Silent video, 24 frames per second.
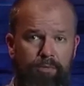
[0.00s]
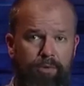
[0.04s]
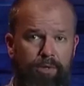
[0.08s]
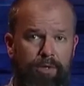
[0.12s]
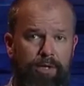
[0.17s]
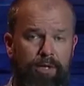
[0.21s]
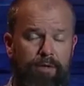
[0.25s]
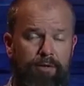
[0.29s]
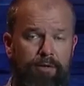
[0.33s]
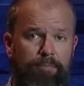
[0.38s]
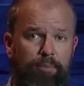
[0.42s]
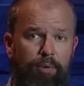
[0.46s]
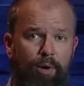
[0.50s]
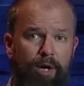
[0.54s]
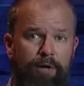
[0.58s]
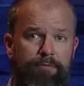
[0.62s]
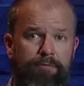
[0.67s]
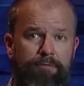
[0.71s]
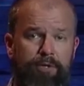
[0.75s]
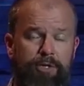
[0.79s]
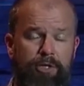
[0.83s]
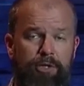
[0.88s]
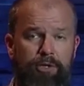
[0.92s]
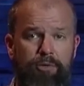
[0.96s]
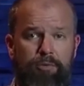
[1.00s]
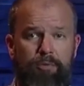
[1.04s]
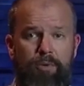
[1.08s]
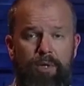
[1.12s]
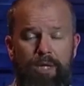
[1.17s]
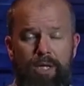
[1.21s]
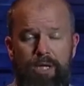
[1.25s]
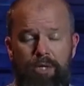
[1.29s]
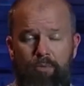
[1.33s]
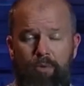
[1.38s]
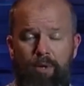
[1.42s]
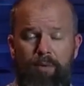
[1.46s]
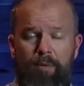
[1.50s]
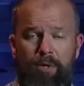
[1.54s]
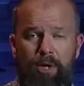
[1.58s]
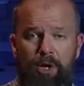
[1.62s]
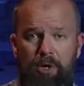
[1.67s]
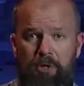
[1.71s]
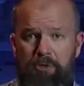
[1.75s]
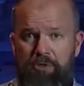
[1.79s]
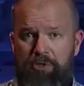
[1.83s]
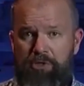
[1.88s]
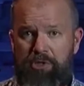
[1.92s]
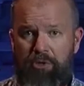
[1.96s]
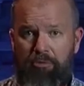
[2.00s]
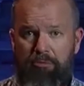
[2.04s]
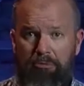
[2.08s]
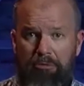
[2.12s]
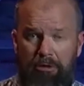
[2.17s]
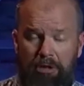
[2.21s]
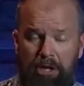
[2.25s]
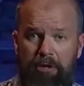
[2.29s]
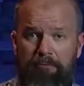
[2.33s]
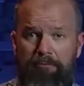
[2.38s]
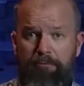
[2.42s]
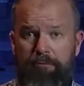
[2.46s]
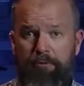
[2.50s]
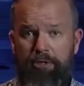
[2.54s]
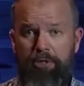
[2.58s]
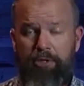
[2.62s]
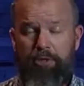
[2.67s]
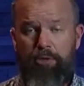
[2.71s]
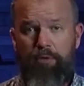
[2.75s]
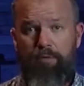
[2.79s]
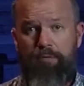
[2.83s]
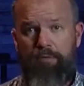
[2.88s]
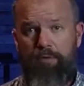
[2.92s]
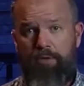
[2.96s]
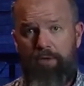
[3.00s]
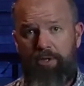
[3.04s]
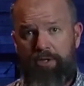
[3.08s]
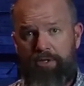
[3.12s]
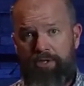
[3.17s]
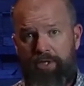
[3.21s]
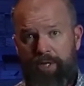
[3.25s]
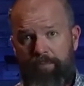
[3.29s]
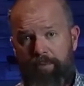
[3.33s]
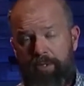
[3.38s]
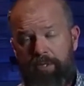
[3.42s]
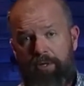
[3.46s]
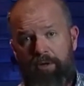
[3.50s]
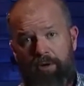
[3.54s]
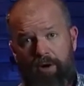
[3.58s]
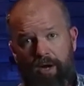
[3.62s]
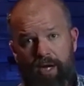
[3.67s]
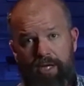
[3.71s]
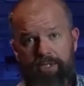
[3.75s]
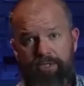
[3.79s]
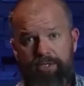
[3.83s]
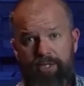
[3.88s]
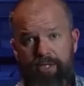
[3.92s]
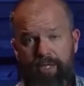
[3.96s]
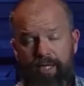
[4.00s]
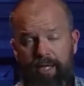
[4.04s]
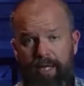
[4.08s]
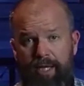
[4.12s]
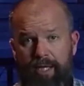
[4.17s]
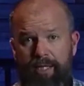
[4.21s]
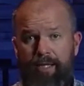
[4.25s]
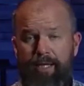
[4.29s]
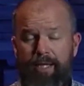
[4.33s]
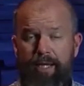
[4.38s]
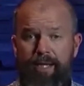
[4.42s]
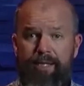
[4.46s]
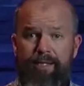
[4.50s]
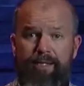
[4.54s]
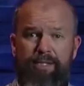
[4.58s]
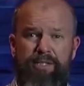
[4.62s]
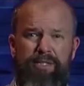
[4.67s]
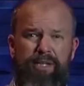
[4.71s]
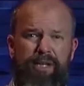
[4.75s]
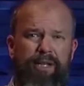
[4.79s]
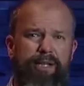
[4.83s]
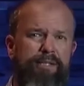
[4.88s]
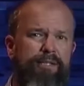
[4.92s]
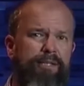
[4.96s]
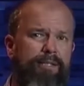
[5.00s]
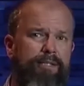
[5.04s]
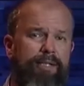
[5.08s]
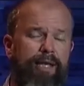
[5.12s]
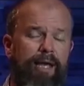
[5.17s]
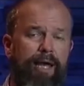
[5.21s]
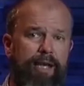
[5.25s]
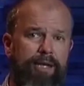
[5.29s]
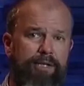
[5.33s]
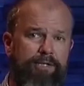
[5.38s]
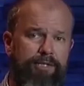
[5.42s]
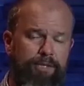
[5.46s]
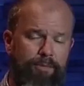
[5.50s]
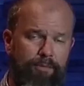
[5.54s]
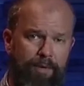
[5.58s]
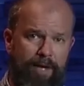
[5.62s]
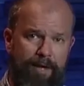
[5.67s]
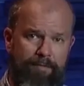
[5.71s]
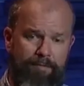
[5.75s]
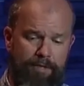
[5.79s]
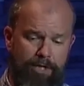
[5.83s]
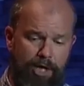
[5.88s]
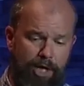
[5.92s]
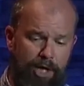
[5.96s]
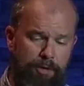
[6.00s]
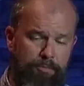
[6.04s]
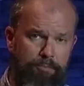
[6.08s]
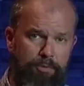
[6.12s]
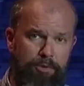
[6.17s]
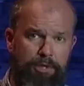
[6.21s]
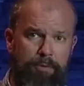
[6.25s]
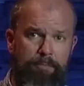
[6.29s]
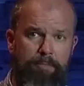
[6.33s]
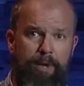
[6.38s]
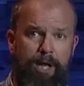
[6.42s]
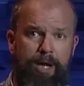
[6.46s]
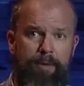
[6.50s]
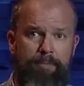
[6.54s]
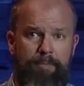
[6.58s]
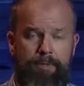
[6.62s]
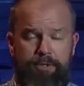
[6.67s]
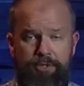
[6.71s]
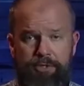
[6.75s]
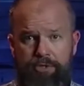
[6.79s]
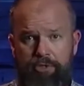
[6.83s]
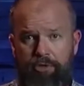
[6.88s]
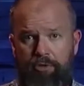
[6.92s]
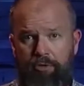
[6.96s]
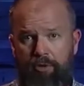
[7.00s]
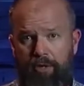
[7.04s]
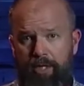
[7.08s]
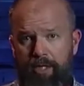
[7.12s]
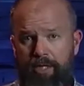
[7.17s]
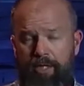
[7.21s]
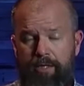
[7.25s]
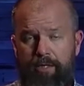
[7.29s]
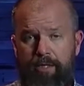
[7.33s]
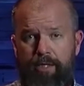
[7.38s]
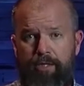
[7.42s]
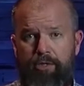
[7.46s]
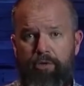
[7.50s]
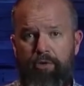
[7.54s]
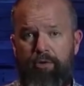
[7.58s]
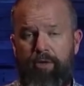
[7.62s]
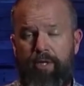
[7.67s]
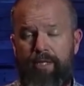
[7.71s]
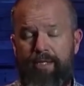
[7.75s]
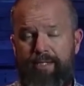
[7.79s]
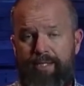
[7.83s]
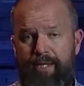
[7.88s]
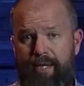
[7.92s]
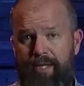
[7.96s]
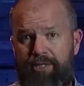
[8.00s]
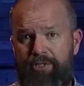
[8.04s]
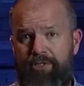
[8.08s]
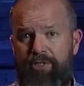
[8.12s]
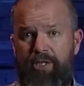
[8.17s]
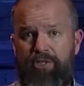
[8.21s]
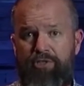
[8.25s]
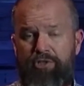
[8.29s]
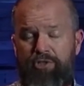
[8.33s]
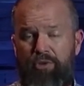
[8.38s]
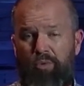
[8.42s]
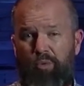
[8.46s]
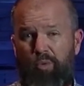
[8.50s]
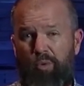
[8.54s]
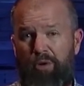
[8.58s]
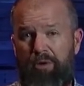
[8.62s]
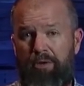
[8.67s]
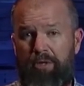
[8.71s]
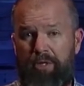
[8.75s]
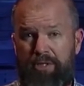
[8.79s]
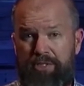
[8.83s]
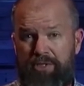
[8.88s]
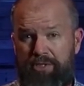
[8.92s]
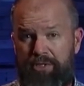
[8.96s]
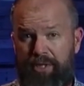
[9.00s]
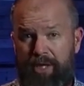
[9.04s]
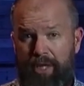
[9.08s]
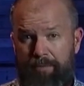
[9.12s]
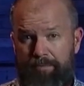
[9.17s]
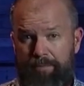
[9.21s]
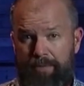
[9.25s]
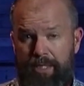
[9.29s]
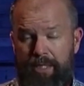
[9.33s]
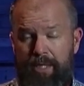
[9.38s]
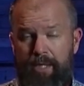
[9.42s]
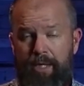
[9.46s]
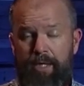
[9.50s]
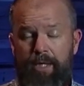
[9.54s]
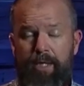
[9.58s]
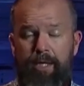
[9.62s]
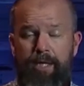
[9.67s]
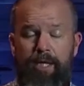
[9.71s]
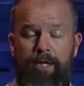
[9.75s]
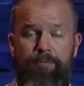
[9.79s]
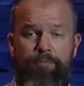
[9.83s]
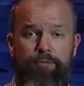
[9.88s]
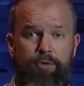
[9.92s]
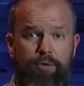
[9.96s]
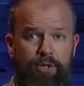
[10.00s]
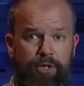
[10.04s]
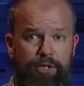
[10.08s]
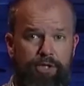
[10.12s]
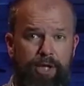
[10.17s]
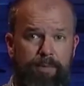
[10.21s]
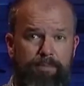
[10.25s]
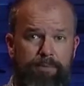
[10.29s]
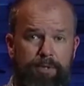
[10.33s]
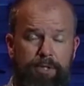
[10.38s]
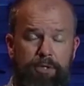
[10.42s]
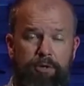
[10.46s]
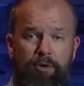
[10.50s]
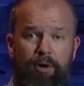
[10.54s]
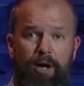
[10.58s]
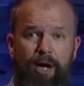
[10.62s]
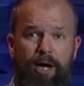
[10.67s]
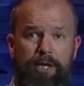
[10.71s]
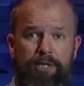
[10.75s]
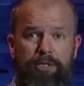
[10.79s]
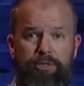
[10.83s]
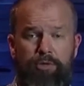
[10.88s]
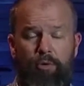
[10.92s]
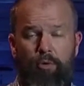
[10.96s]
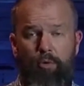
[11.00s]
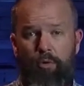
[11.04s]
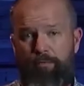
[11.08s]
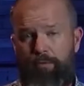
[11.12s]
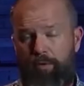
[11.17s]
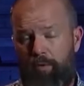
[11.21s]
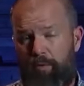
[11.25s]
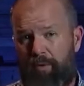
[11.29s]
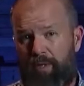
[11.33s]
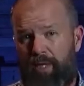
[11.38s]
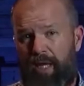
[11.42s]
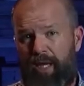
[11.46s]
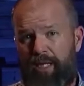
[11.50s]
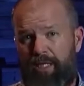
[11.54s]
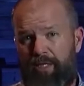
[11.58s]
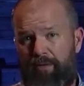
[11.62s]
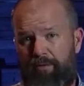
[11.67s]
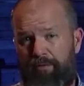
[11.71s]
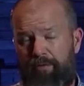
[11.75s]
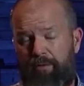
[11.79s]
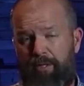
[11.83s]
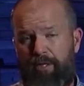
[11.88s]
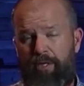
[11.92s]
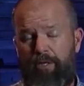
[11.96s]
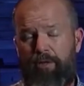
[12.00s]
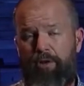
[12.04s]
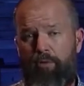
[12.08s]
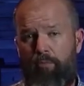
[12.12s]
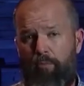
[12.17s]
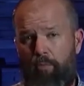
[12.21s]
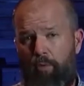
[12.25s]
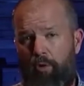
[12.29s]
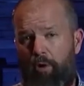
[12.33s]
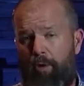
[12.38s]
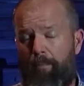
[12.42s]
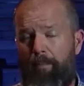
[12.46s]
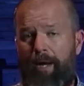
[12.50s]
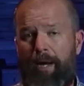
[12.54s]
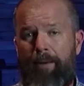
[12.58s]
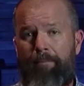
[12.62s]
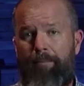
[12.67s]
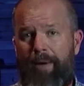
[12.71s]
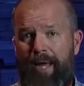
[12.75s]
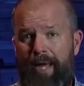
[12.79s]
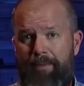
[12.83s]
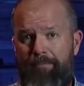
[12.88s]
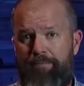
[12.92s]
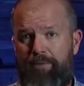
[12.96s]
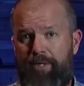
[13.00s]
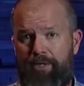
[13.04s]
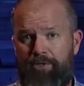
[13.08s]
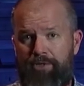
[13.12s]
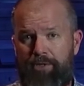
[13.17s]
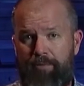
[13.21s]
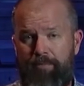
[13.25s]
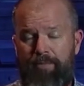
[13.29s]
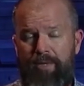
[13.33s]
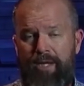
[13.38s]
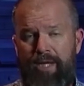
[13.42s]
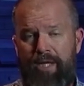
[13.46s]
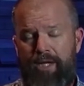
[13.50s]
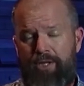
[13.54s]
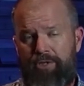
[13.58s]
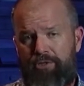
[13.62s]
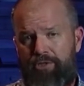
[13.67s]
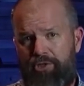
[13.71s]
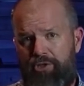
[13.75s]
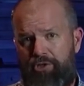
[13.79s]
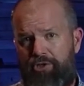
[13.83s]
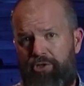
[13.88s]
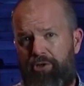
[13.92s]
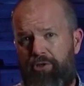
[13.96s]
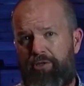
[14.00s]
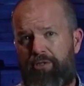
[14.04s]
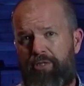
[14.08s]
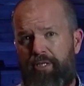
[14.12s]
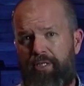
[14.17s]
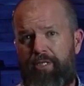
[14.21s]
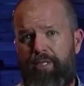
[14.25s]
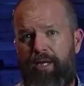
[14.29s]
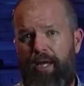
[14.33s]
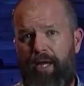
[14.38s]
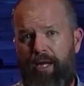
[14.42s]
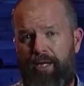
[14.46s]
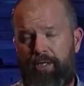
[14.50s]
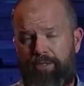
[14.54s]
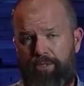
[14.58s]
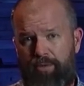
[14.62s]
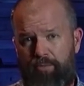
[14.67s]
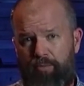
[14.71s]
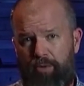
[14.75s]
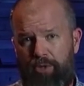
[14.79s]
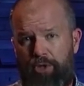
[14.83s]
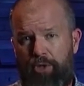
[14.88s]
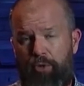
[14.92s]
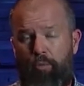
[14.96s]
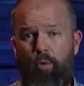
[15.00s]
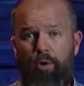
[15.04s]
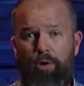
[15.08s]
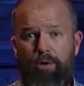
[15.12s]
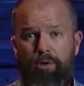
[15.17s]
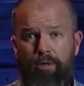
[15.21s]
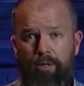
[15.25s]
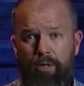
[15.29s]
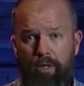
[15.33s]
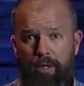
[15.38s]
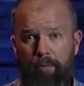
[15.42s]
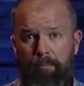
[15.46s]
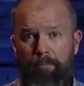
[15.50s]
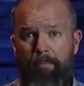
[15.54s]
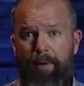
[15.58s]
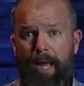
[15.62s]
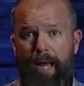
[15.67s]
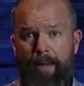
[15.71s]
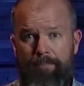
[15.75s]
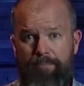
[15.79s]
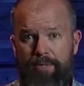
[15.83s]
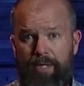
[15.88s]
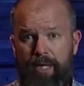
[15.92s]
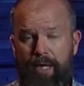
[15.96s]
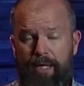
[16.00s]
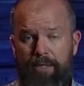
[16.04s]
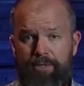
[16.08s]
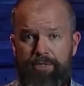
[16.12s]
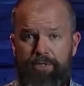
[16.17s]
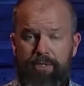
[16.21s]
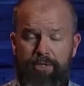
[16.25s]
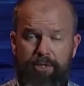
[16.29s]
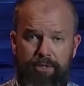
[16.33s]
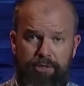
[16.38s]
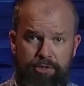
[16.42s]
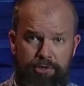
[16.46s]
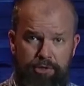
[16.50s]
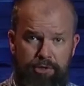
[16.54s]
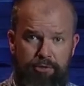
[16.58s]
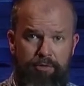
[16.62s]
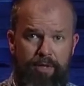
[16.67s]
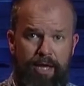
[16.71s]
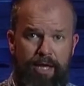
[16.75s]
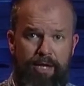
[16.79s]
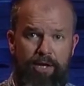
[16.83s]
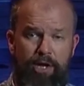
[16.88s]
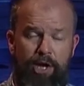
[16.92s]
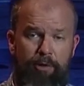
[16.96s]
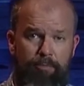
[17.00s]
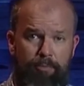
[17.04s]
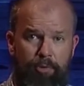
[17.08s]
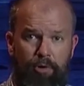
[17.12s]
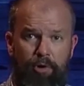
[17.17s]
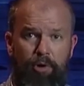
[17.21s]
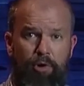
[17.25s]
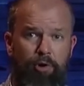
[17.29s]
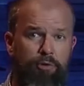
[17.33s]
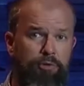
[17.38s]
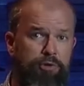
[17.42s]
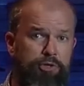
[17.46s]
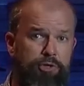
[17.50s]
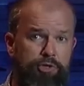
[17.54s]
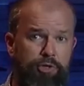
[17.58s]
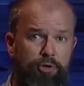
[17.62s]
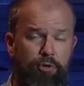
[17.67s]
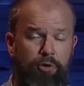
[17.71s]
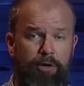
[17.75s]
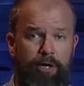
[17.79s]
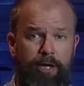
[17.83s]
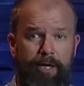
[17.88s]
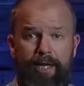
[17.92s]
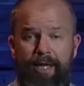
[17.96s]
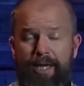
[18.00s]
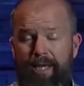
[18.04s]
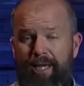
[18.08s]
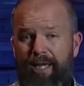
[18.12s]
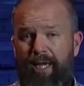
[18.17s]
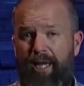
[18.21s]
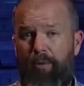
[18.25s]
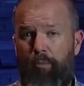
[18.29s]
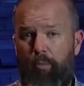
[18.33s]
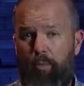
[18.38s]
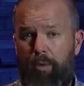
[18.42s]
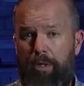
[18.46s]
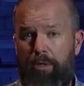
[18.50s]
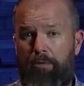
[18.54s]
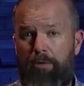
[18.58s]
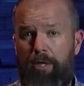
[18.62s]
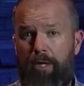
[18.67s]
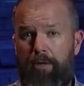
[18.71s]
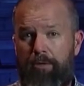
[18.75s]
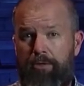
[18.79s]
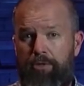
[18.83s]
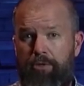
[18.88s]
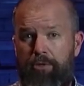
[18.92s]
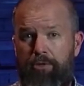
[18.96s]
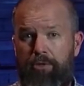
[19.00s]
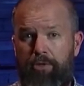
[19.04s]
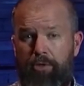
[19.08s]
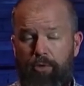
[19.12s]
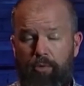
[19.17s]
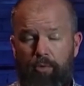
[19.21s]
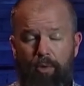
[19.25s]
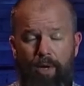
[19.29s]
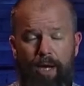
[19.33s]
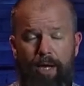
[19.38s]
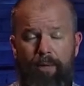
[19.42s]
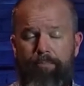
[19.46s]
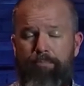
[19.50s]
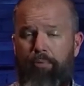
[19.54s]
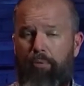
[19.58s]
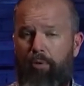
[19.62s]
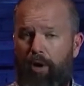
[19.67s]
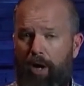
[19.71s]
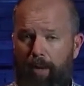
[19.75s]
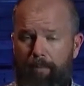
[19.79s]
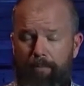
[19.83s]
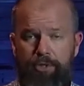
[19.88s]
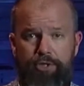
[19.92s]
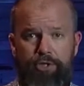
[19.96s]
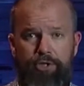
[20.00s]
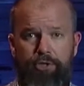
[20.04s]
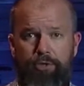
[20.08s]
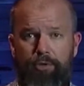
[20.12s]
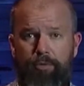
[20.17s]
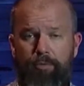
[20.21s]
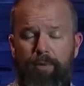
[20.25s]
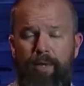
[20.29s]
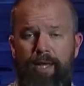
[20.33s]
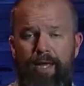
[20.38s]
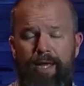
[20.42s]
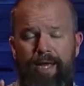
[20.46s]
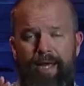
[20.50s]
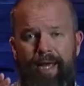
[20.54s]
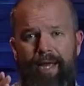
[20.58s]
We'd love to pray for you. We would also love for you, if you accepted Christ today, to send us a text. We have a number at the bottom of the screen that you can text us the word accept if you accepted Christ, or if you would like to know more about baptism, just shoot us a text with the word baptize to that number on the screen and we'll get to you. I promise you.